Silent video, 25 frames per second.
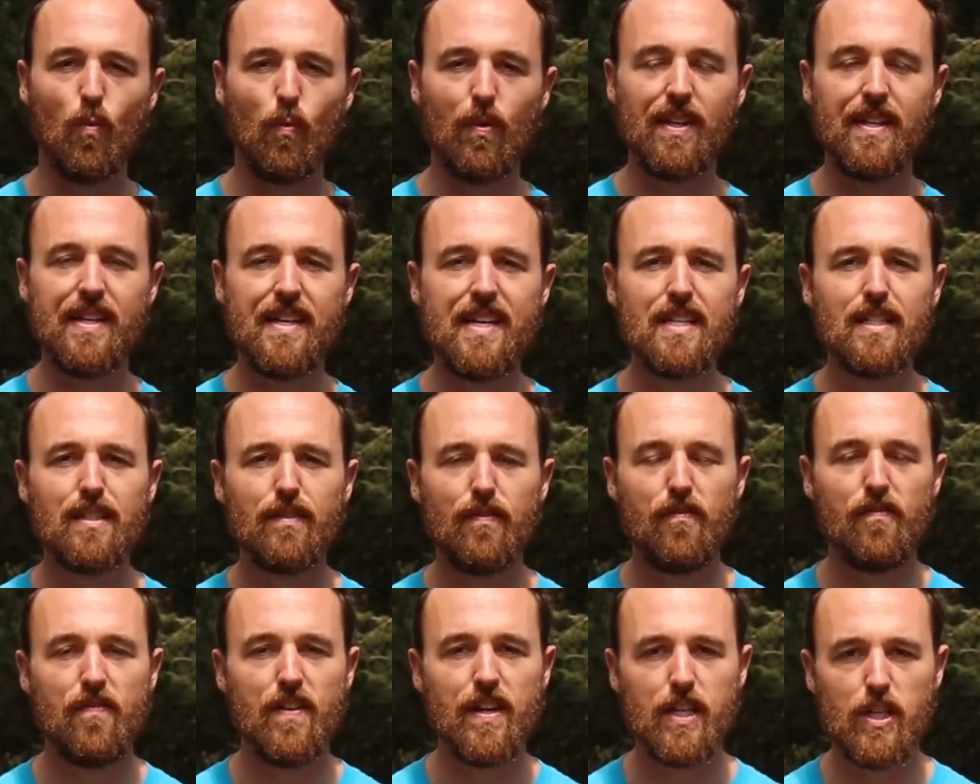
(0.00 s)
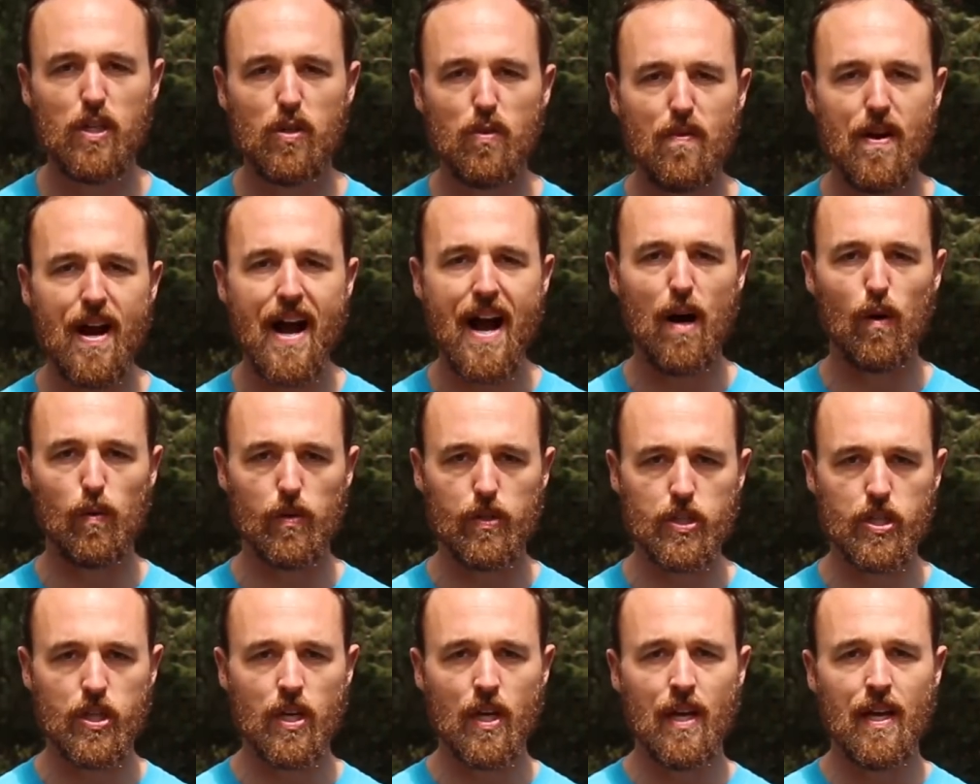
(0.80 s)
We need to figure
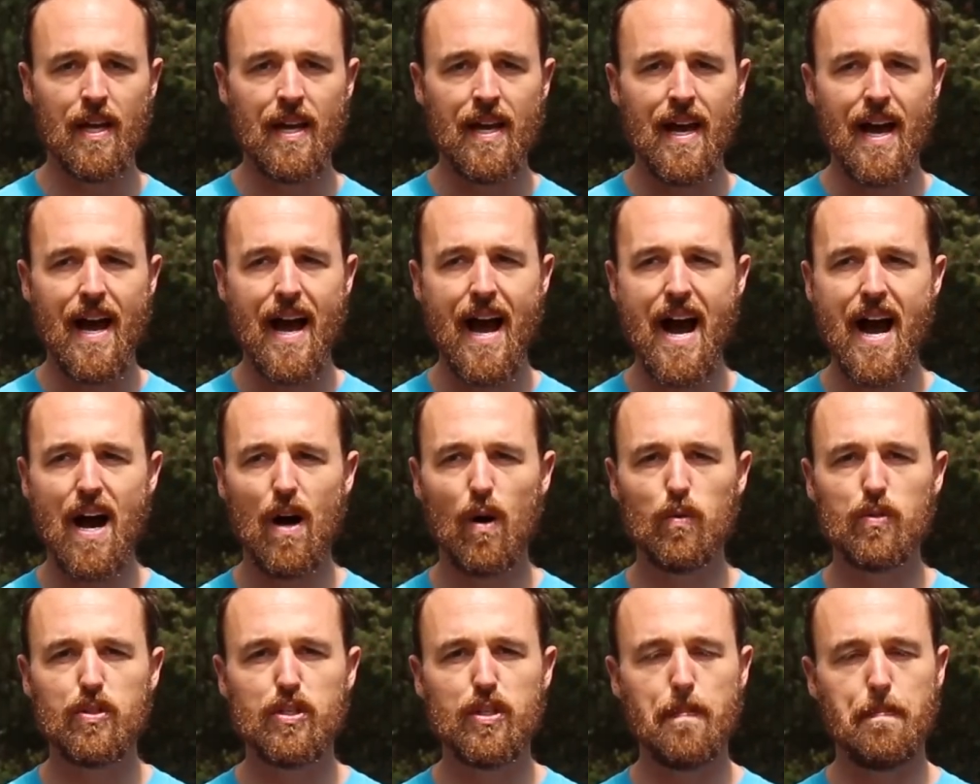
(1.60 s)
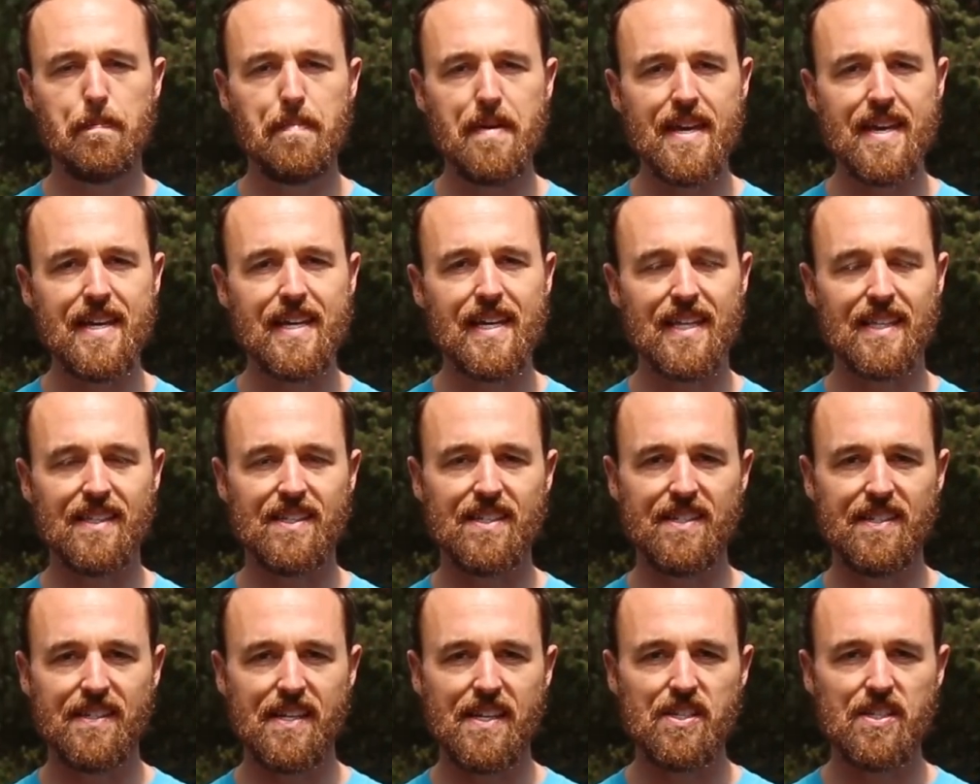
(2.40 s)
out how to be
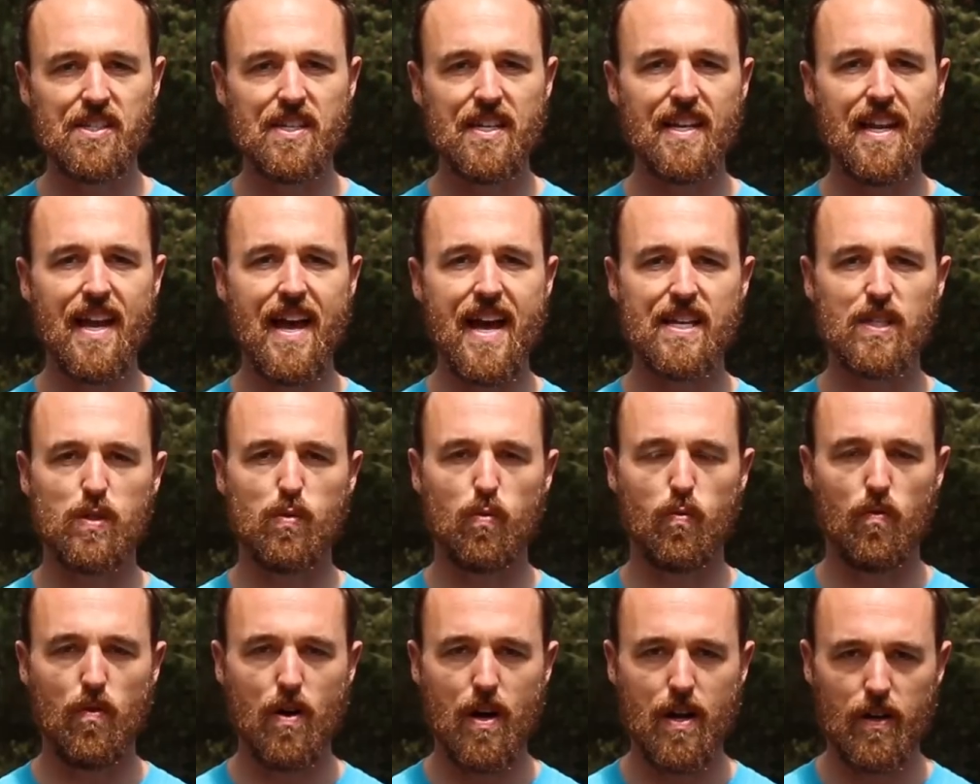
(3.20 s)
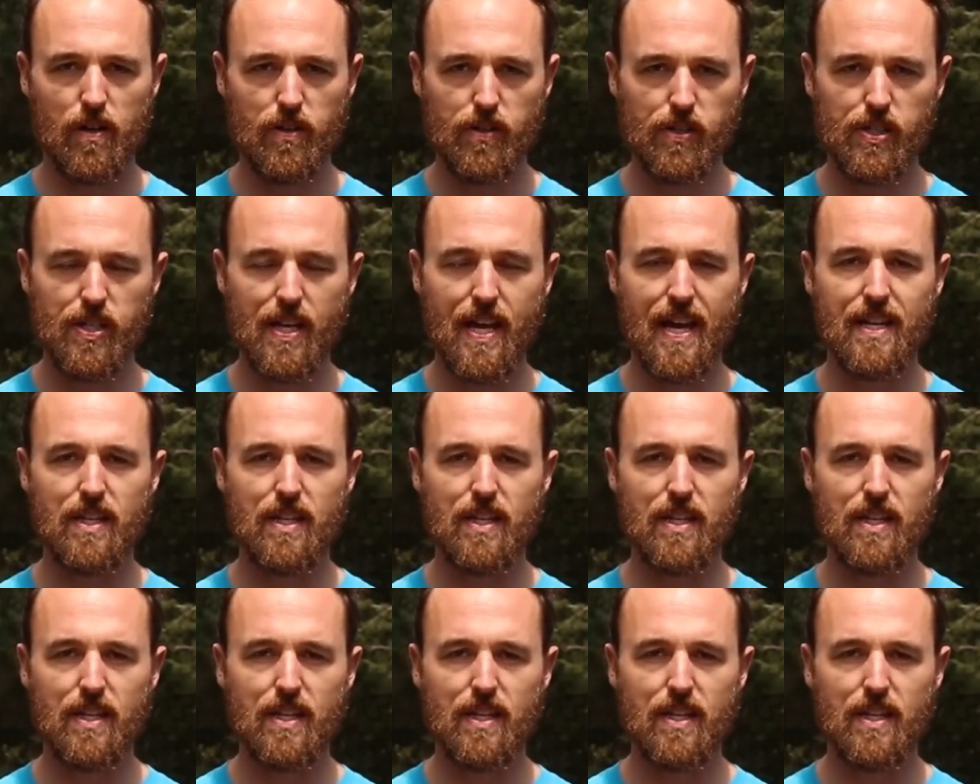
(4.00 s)
consistent as runners.